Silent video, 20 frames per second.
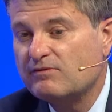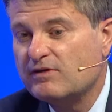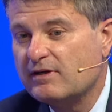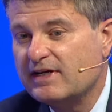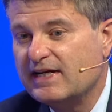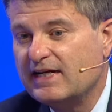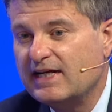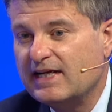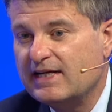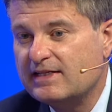
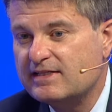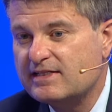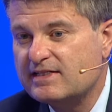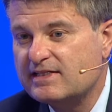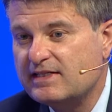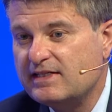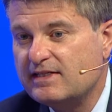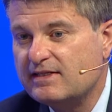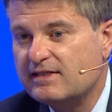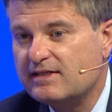very glad to
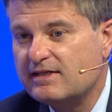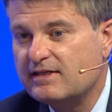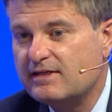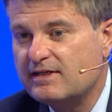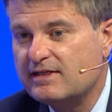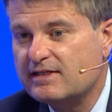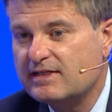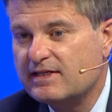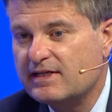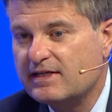see that it
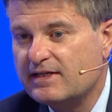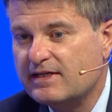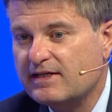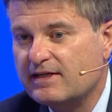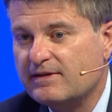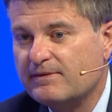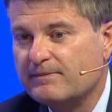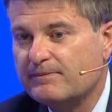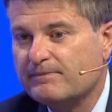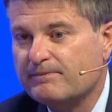is
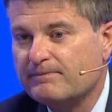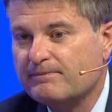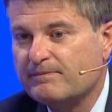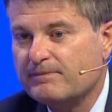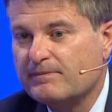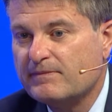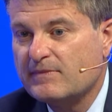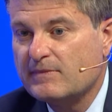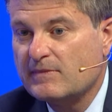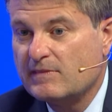getting
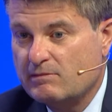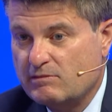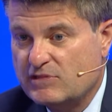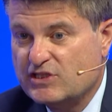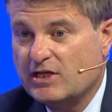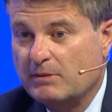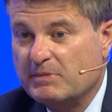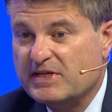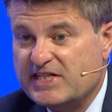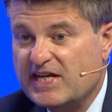
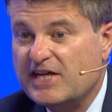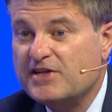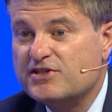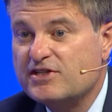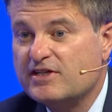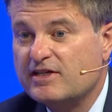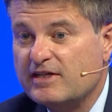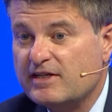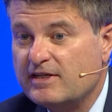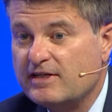some
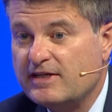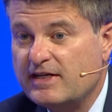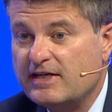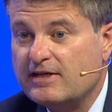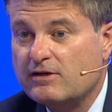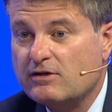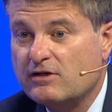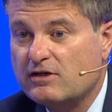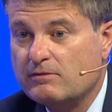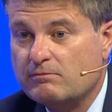attention, and
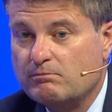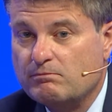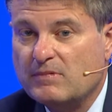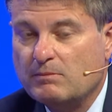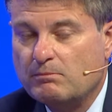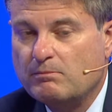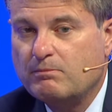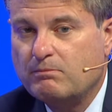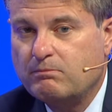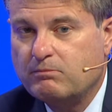there are
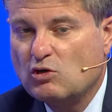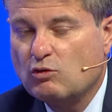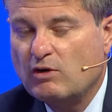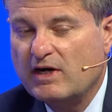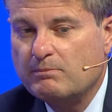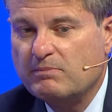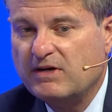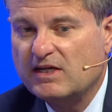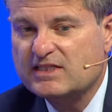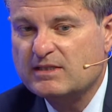
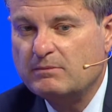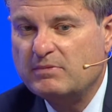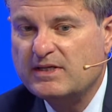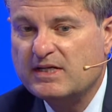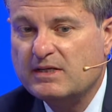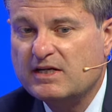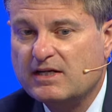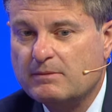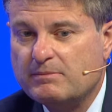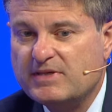quite possibly
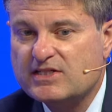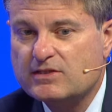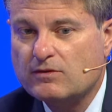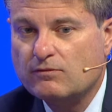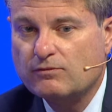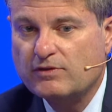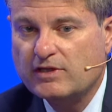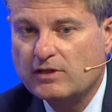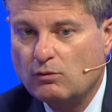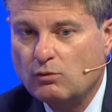going to be
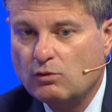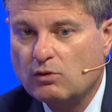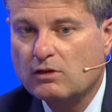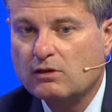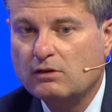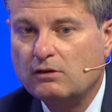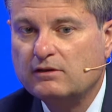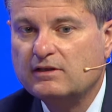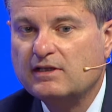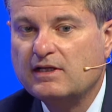some
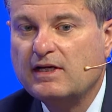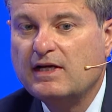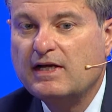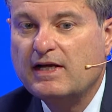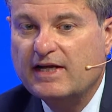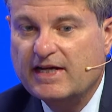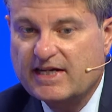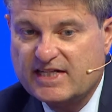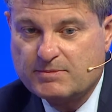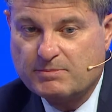real-world
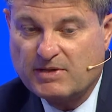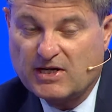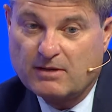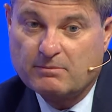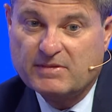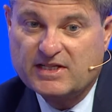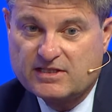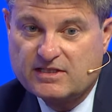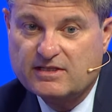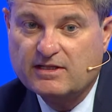
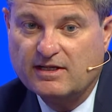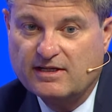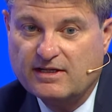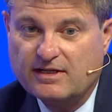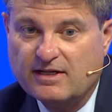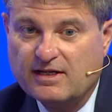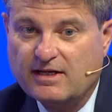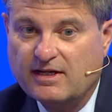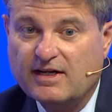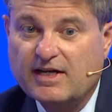experiments done.
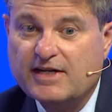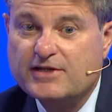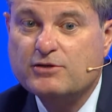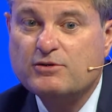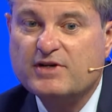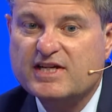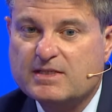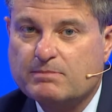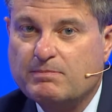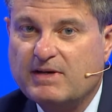And I
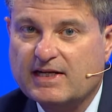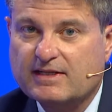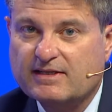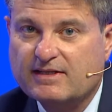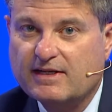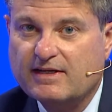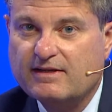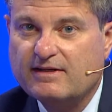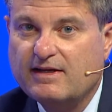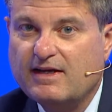do expect
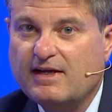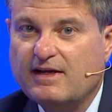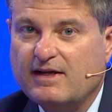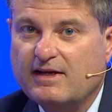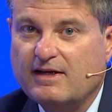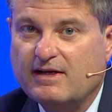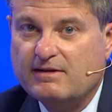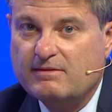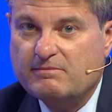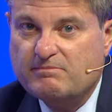that
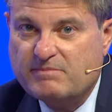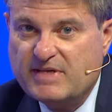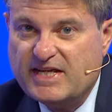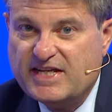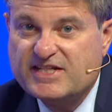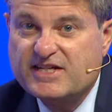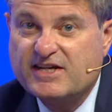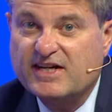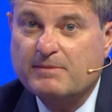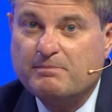
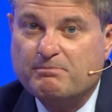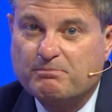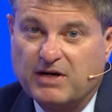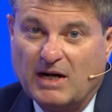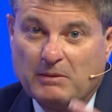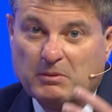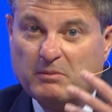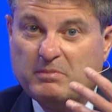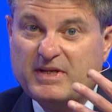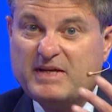it's going to
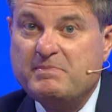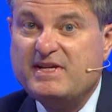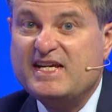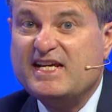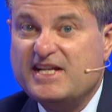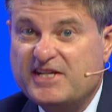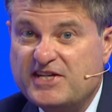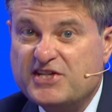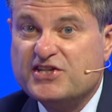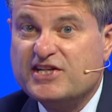probably be
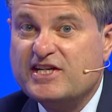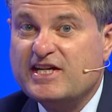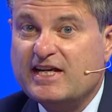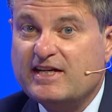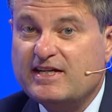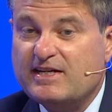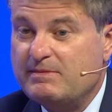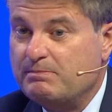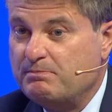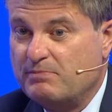
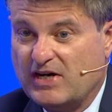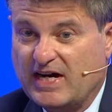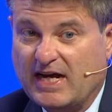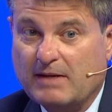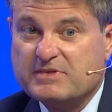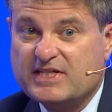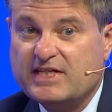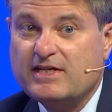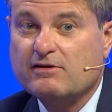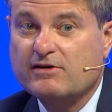initiated
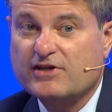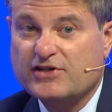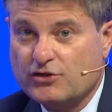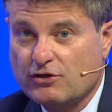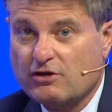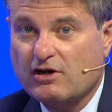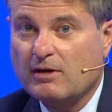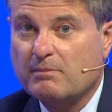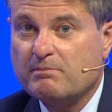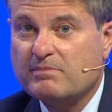perhaps here in
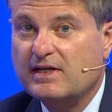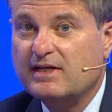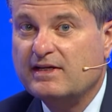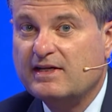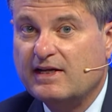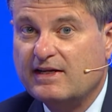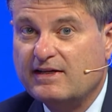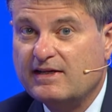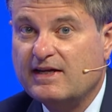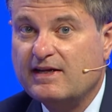Europe,
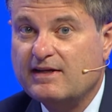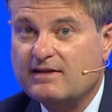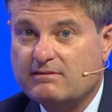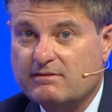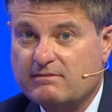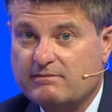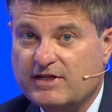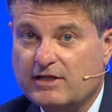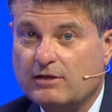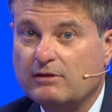and
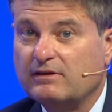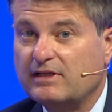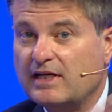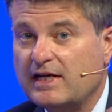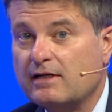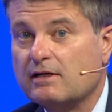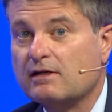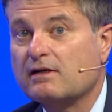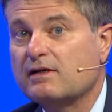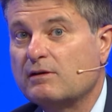that, you know,
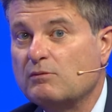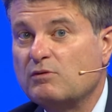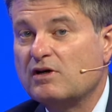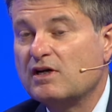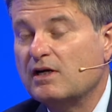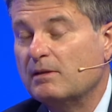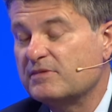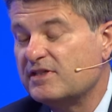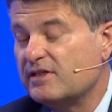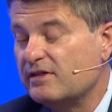later it will
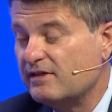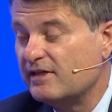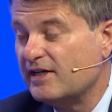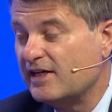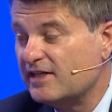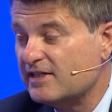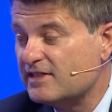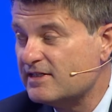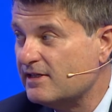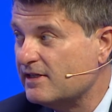come to the
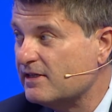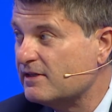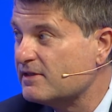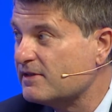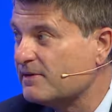United States.